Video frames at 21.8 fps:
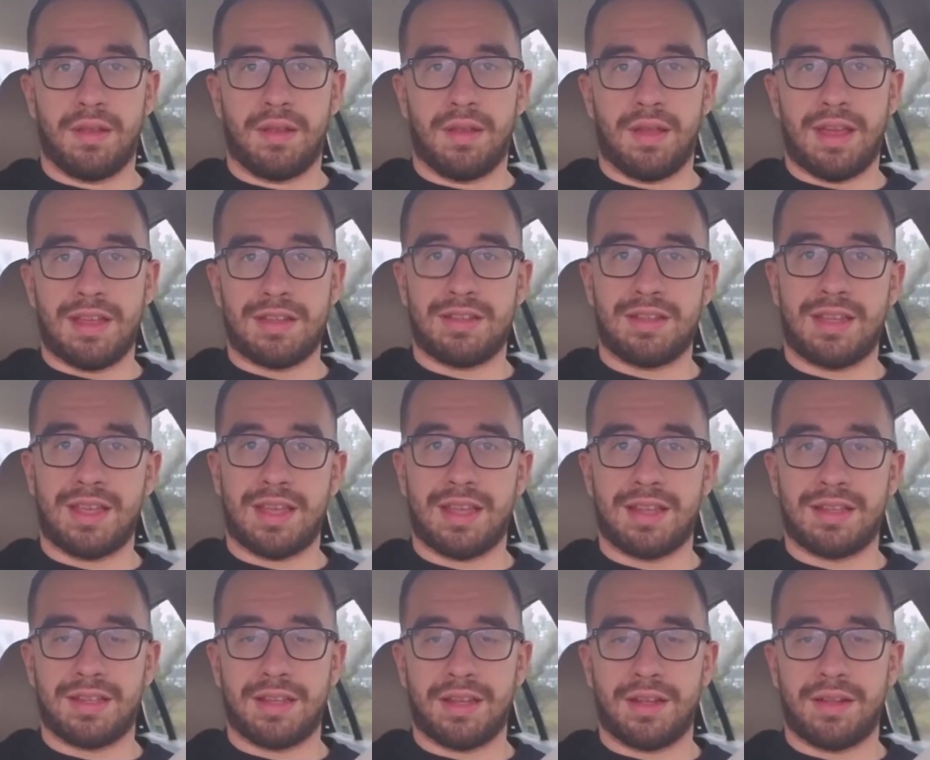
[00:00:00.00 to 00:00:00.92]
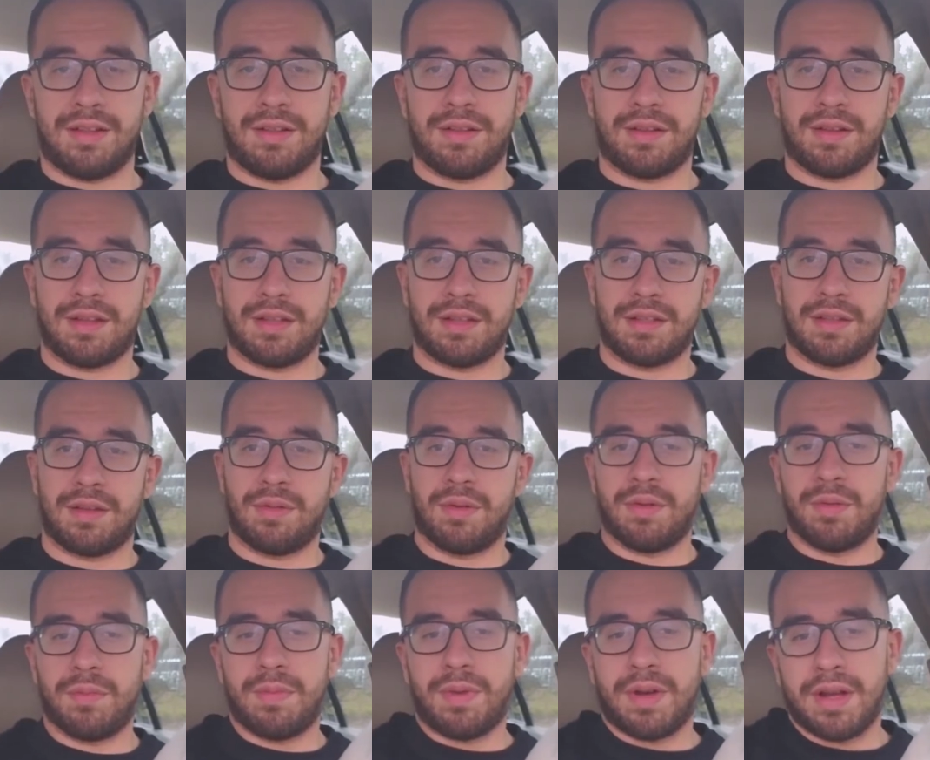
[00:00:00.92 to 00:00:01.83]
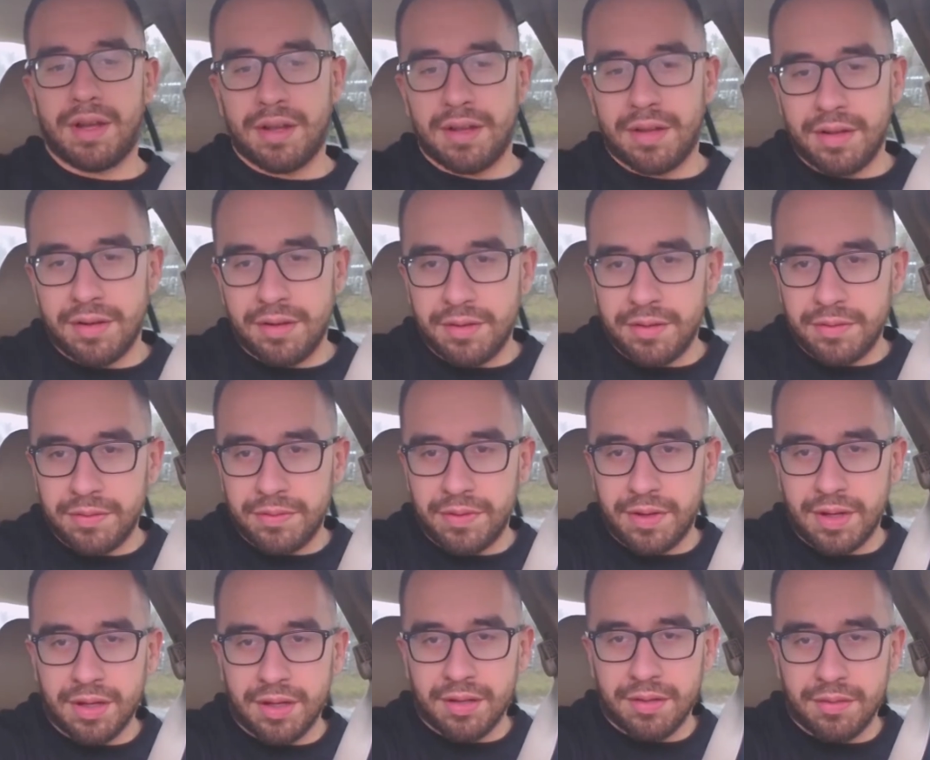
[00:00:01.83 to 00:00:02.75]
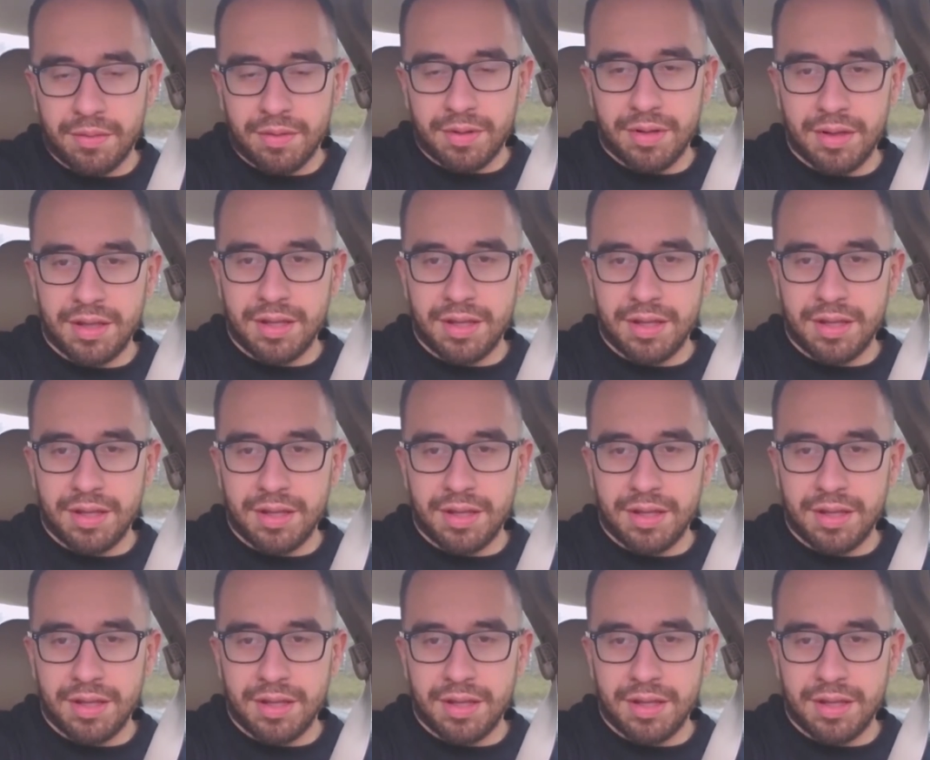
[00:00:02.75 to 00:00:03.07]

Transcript: As you can't tell because I won't buy a new fucking one of